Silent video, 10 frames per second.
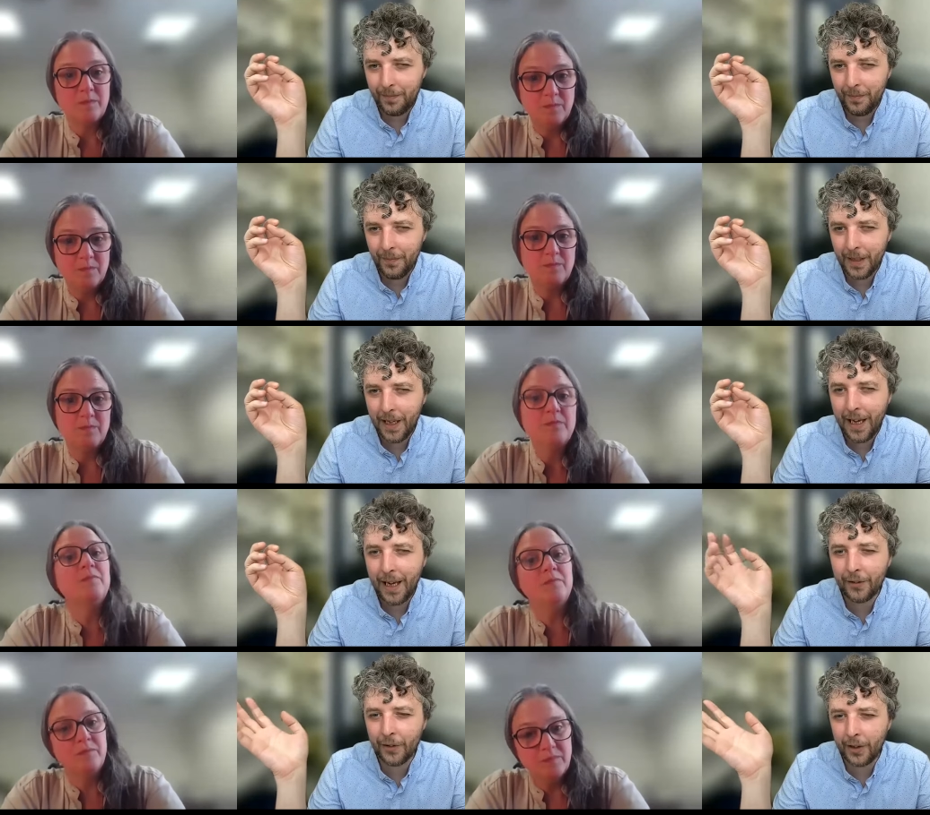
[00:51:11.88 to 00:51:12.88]
Speaker 1: mm-hmm.
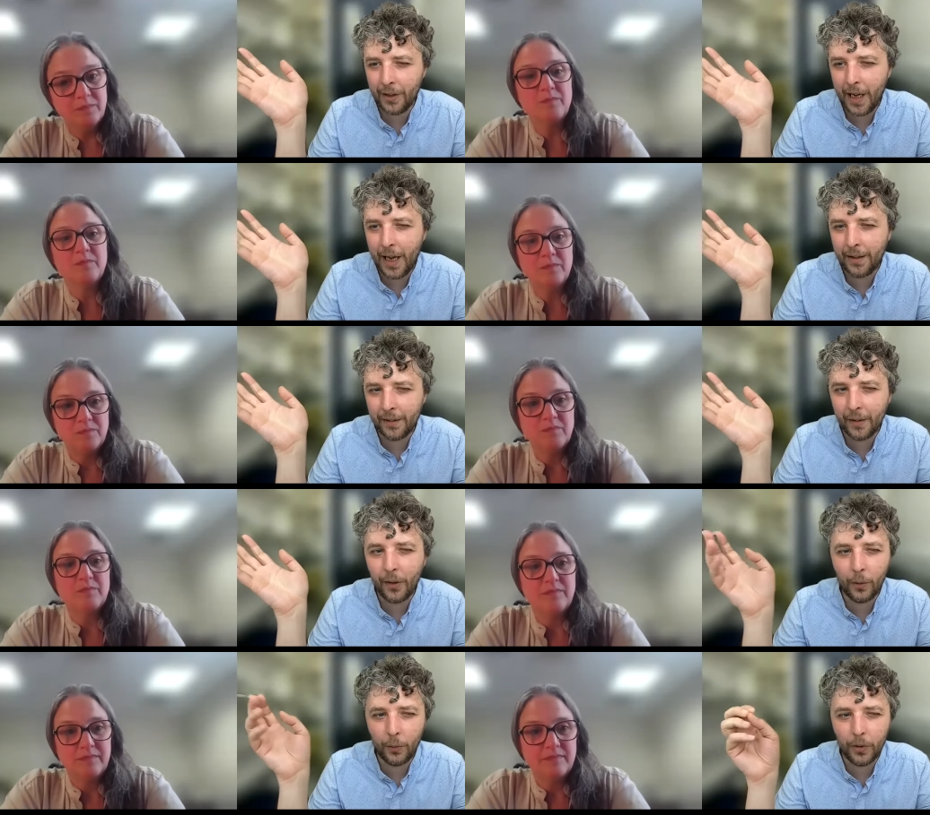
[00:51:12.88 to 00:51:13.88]
and mm. and
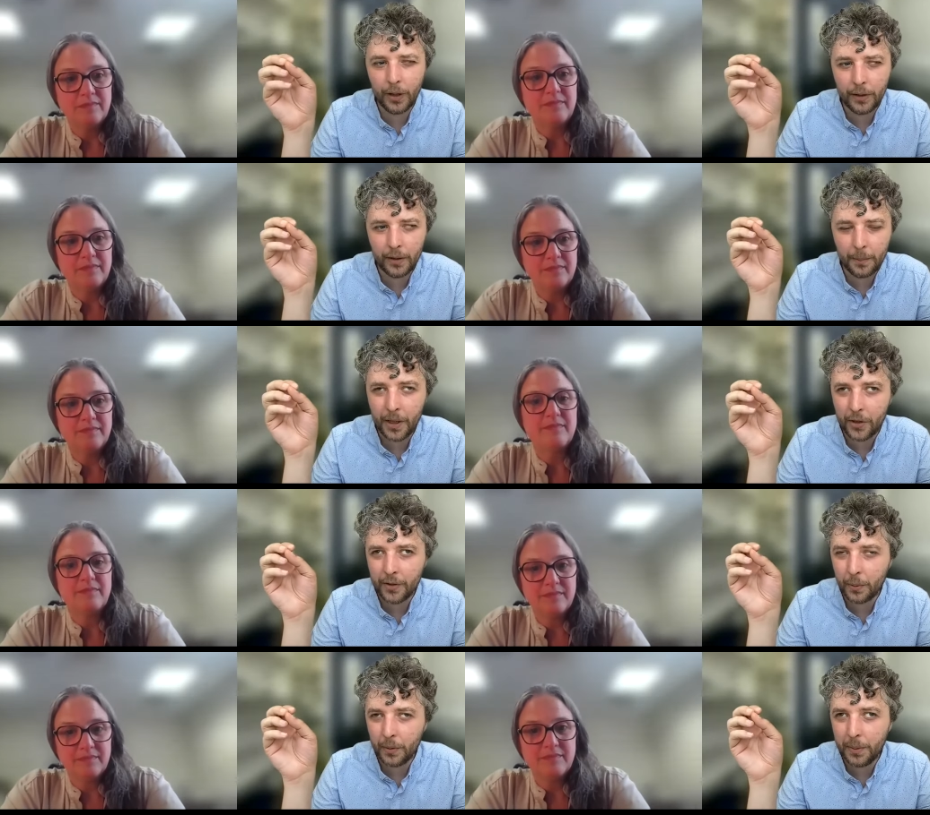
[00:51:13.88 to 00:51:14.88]
hopefully the, the,
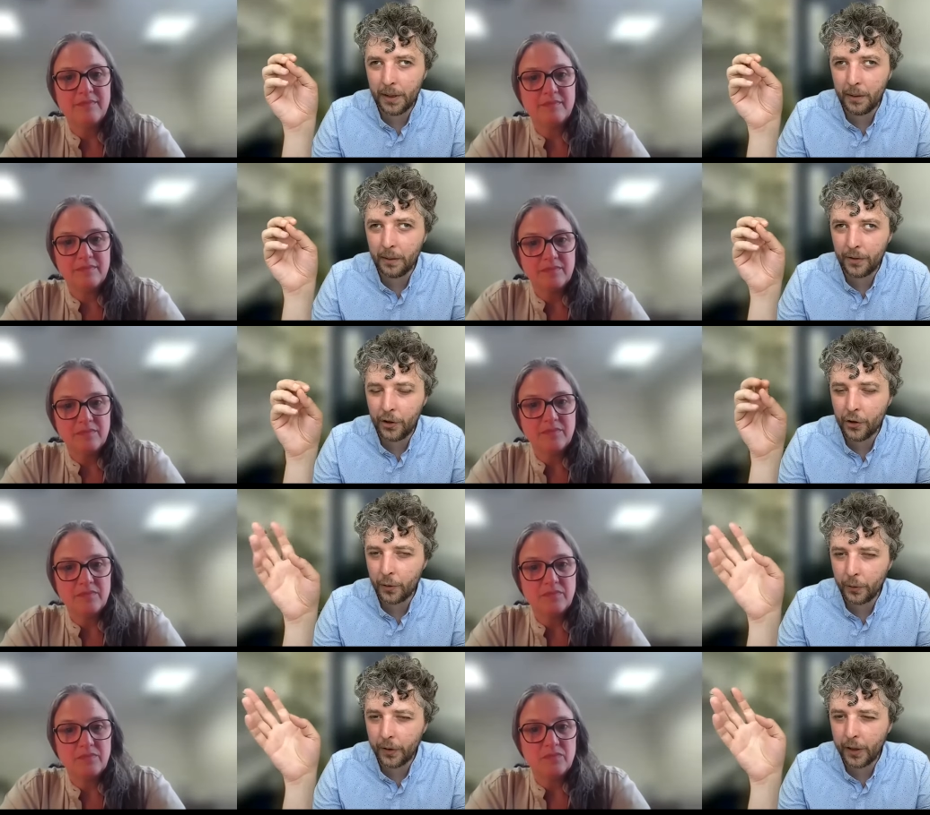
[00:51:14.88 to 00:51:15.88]
patients will be
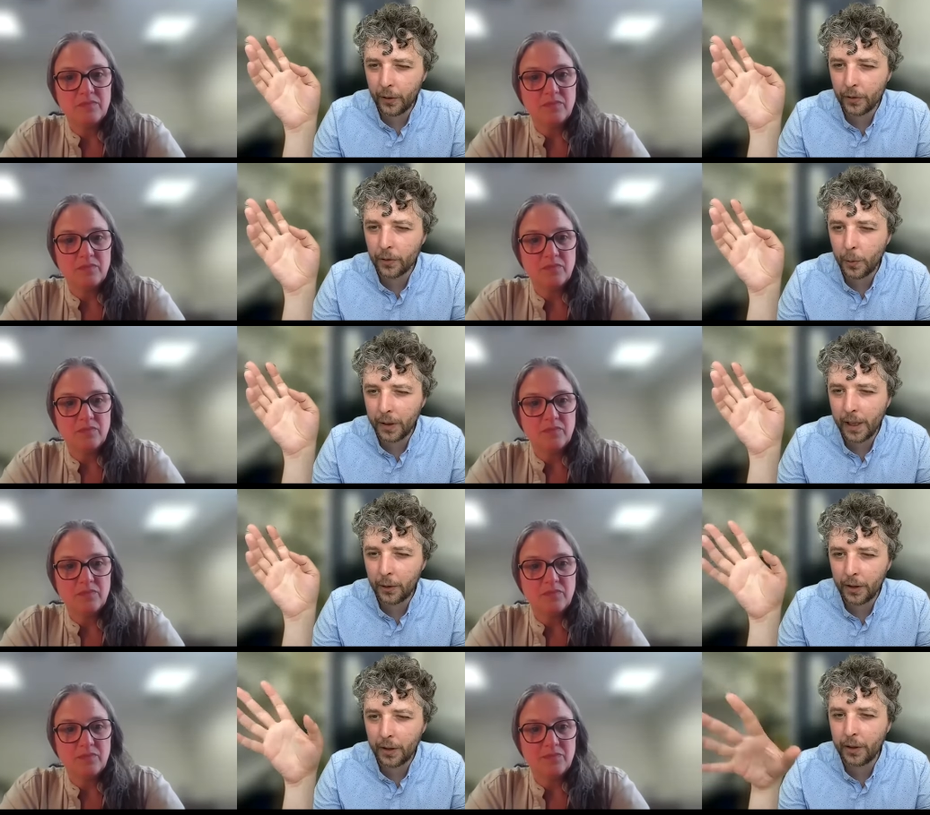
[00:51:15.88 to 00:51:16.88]
seizure free also
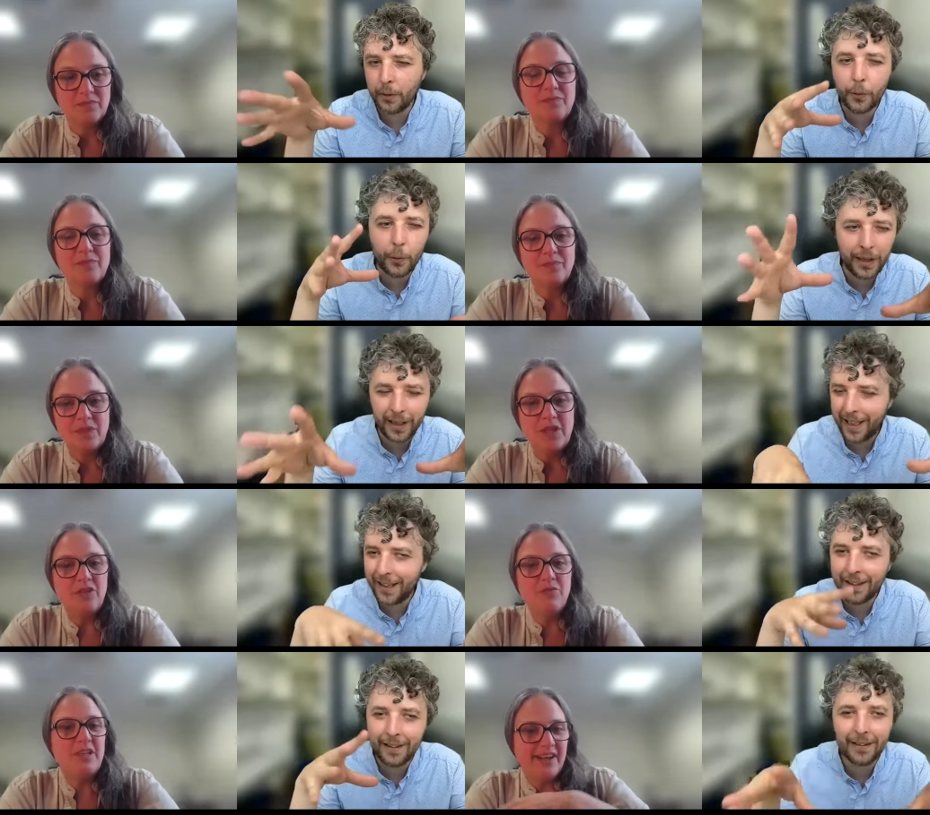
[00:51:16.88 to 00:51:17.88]
without it if we
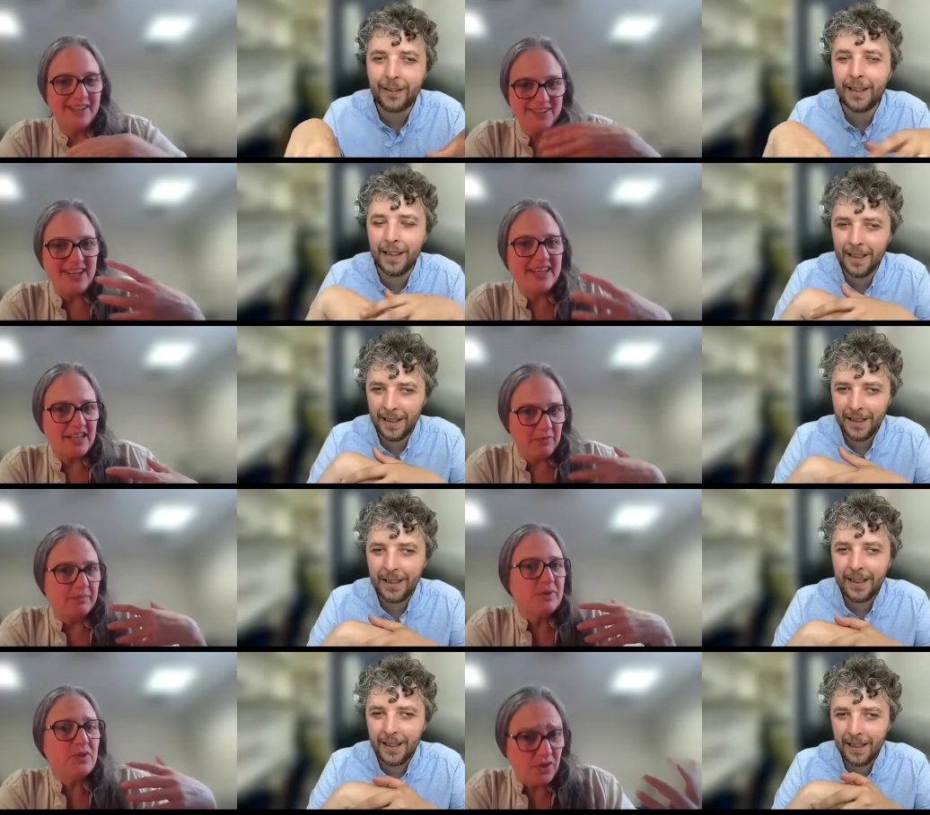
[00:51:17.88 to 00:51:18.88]
can you mean
Speaker 2: not take it
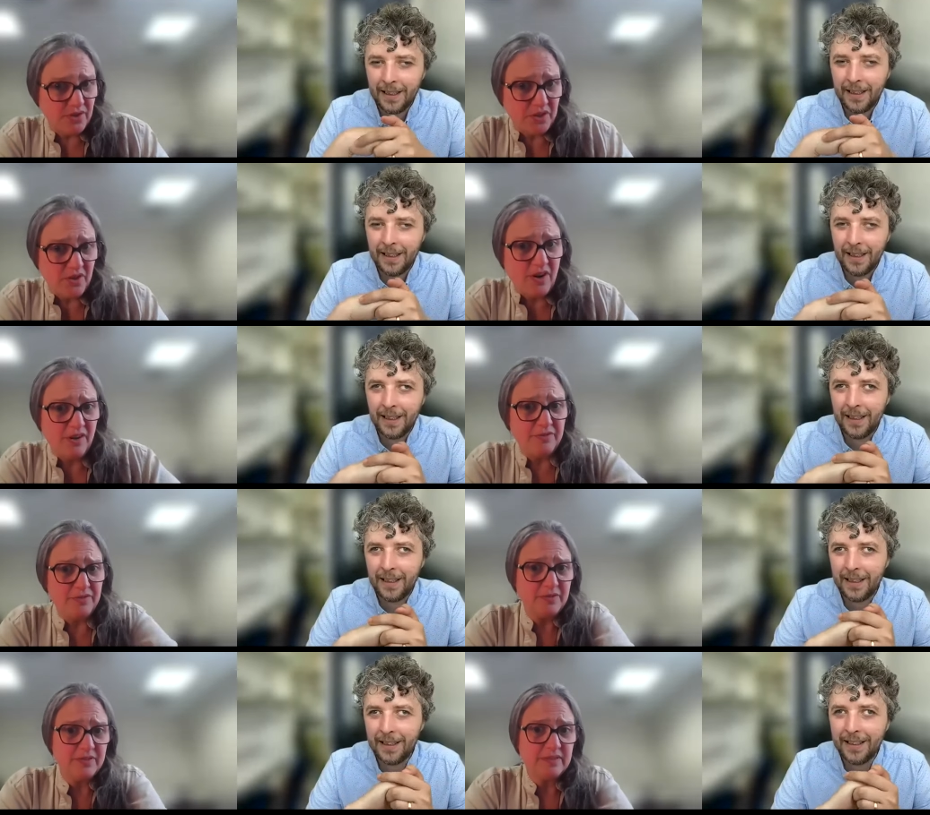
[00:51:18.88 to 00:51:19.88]
out but turn it
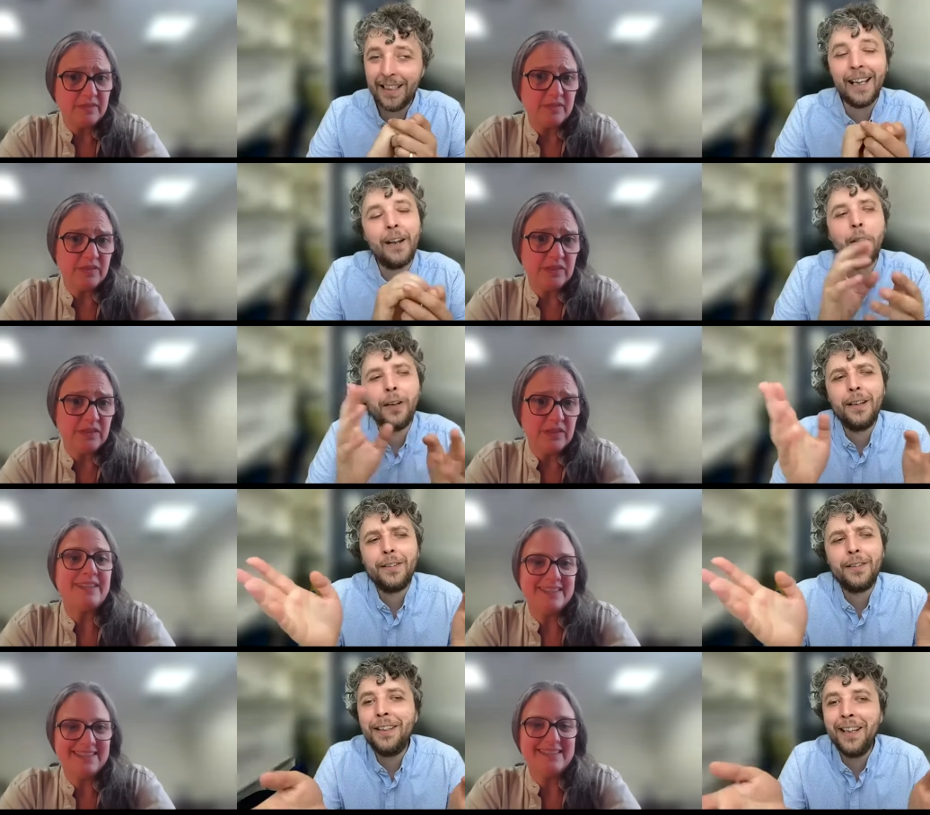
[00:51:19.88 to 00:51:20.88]
off
Speaker 1: yeah, yeah,
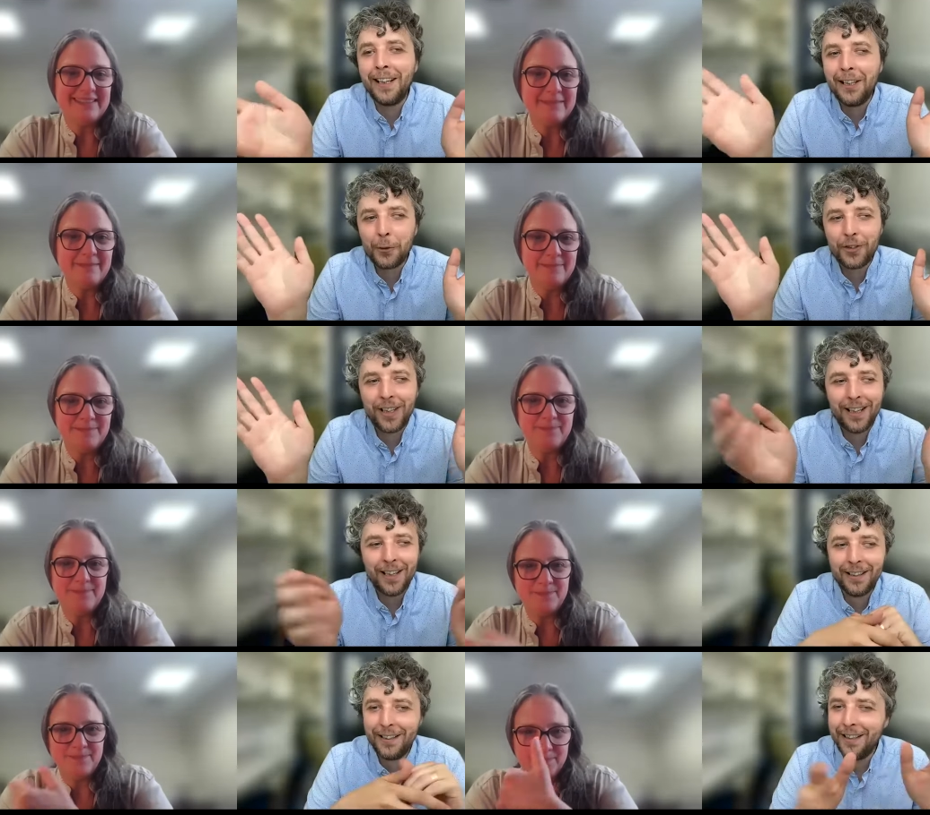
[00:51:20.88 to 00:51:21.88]
is ideally you
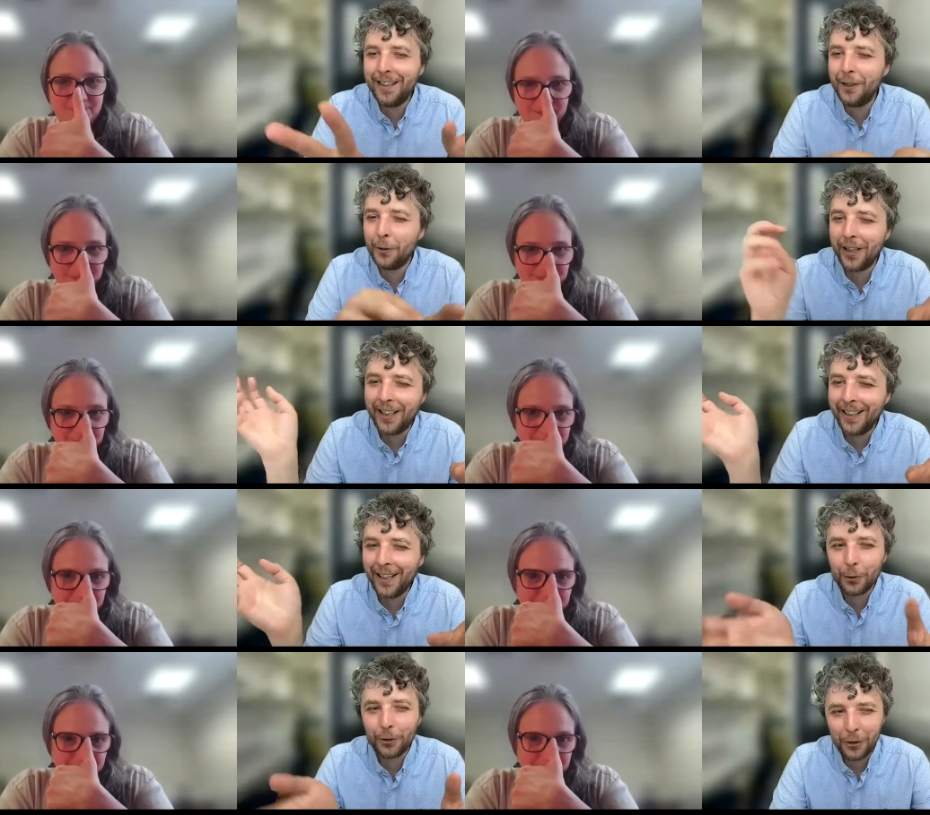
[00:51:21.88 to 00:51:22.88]
say ideally you take it
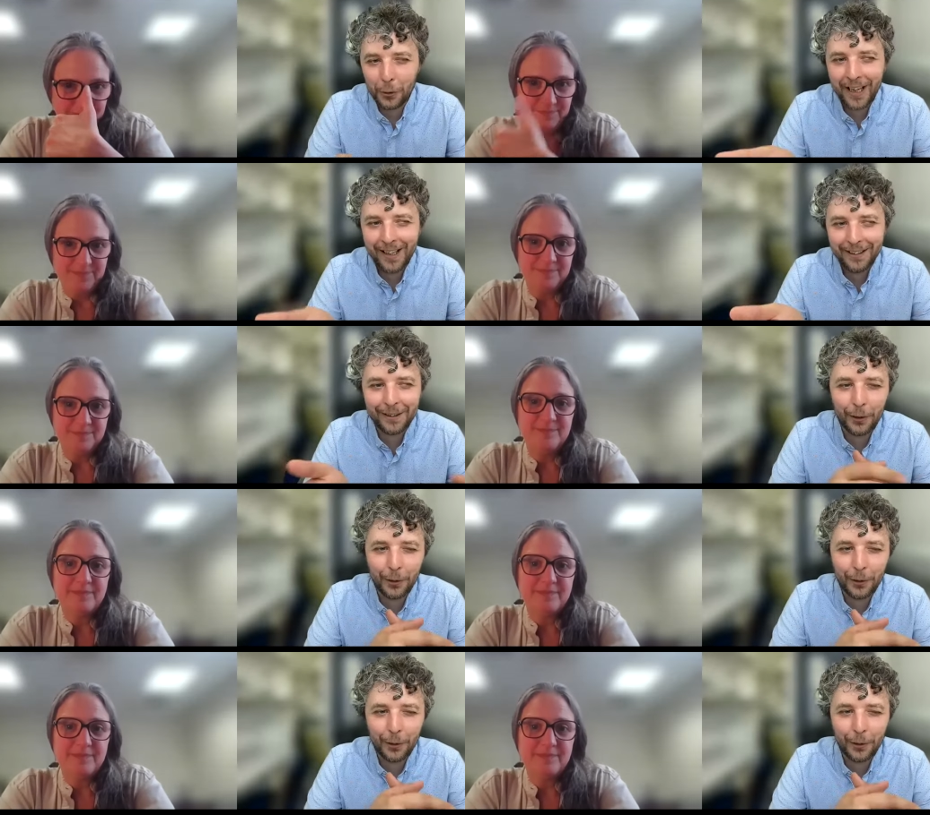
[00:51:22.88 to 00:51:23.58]
out. You can't